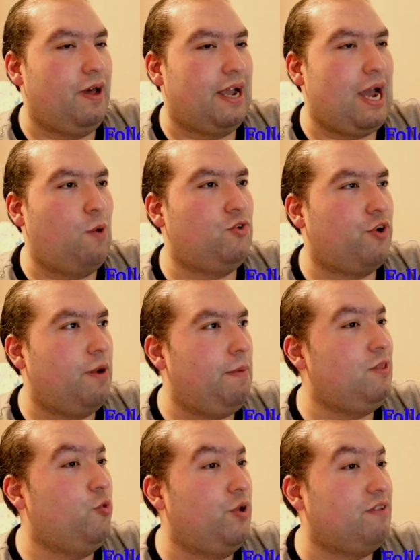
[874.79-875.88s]
I would recommend
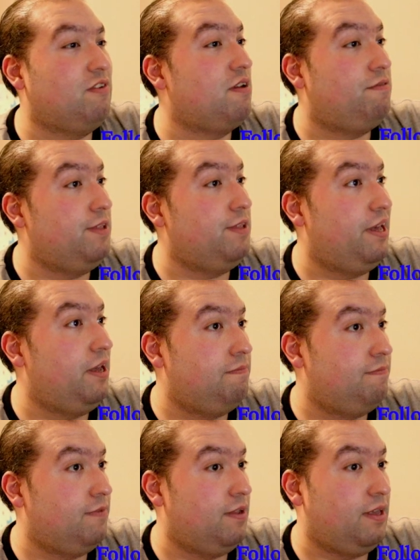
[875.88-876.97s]
doing this every day.
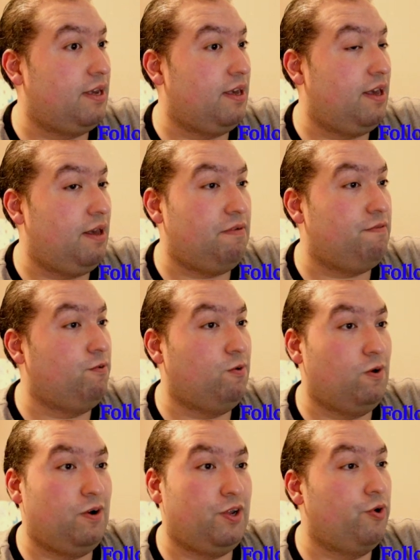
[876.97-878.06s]
Before
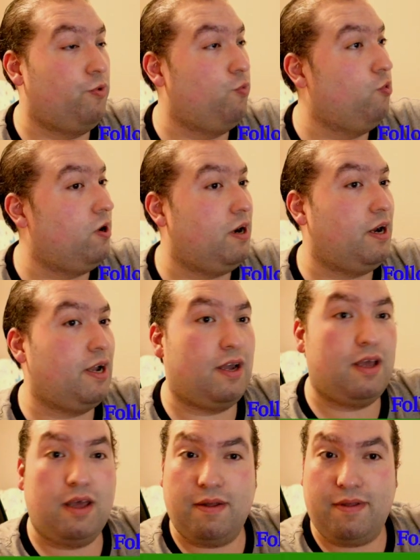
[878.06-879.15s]
you go to work,
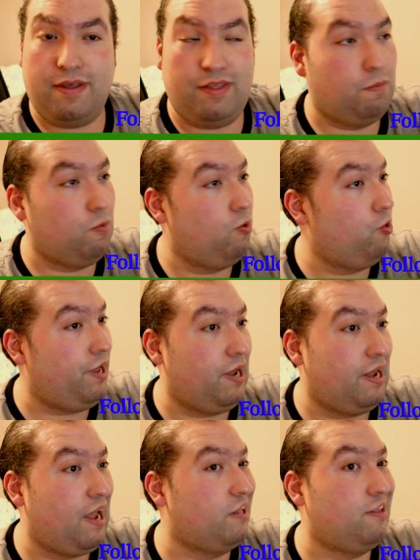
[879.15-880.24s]
in the morning,
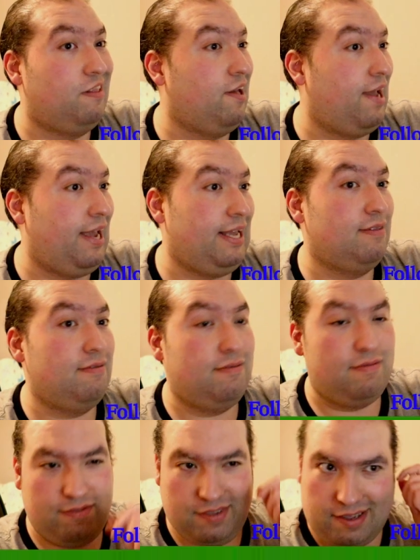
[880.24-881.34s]
at night,
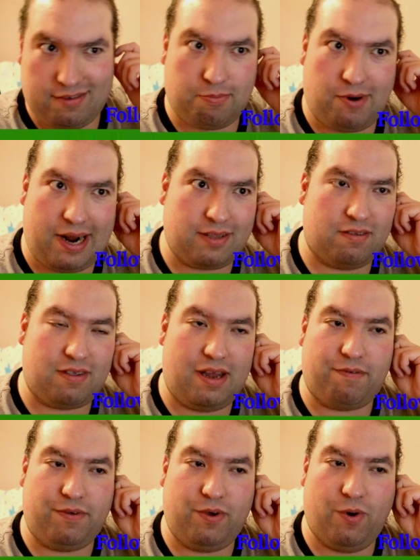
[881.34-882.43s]
just practice. And if
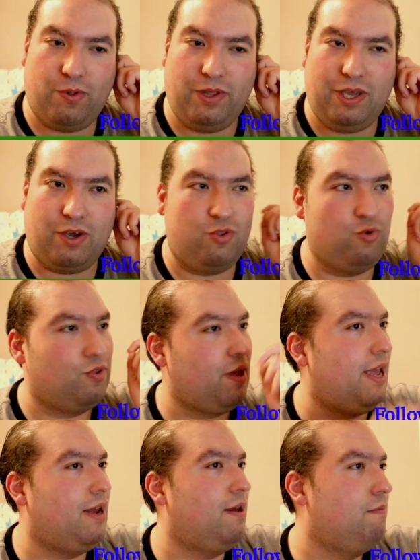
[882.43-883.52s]
you only could do
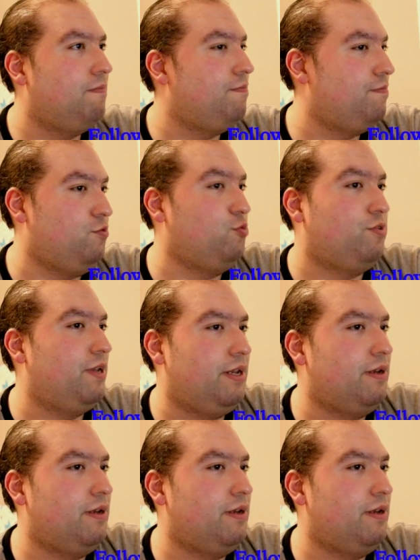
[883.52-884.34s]
10, do 10.